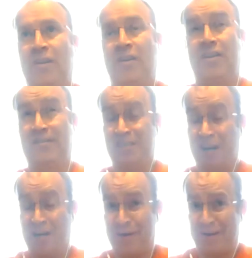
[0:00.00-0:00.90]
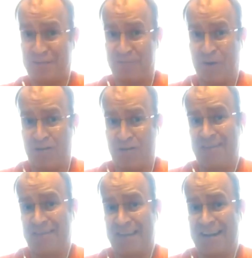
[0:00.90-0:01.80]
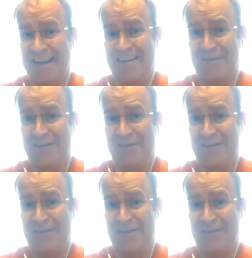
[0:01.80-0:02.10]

but goes so much further than that